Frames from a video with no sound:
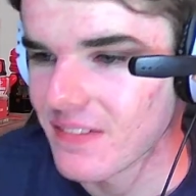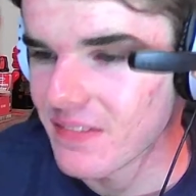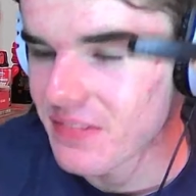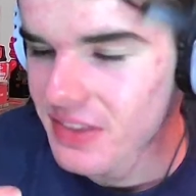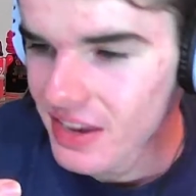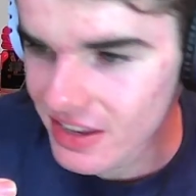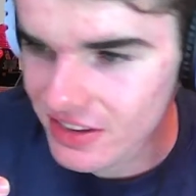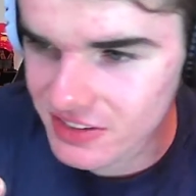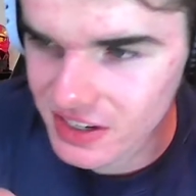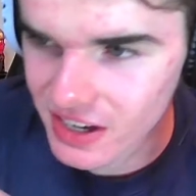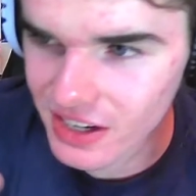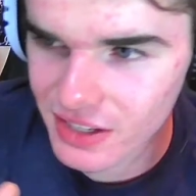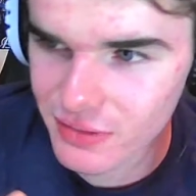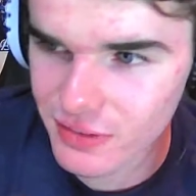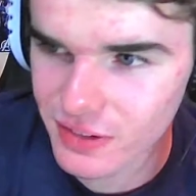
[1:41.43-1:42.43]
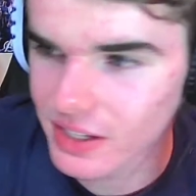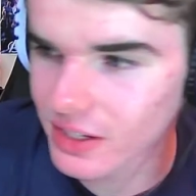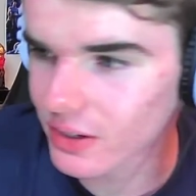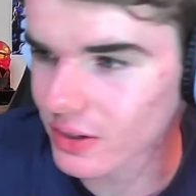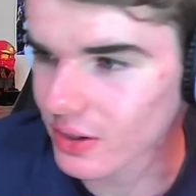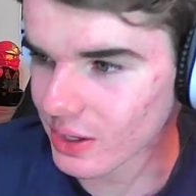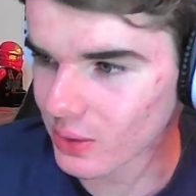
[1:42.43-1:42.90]
He's not even here.
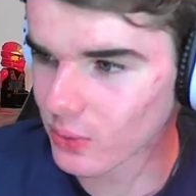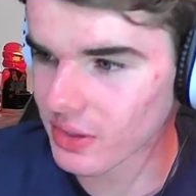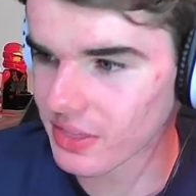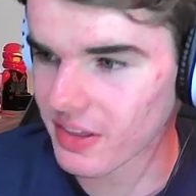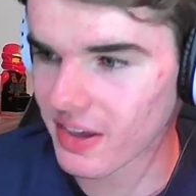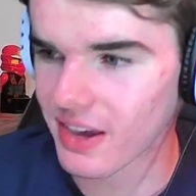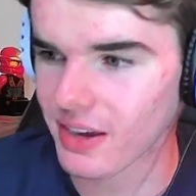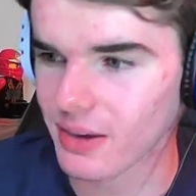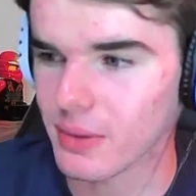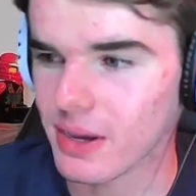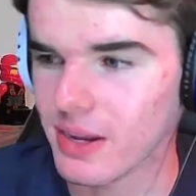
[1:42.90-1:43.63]
Like, what the heck, man?